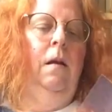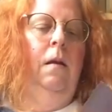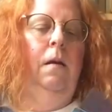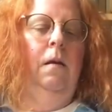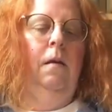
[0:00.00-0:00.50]

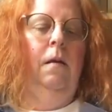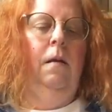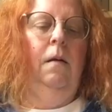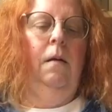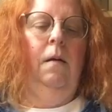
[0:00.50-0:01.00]

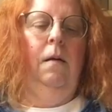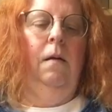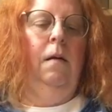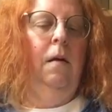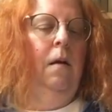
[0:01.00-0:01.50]

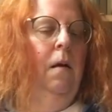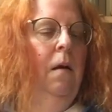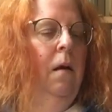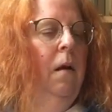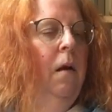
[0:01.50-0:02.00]

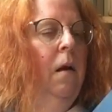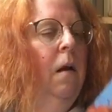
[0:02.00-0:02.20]
(no one is talking)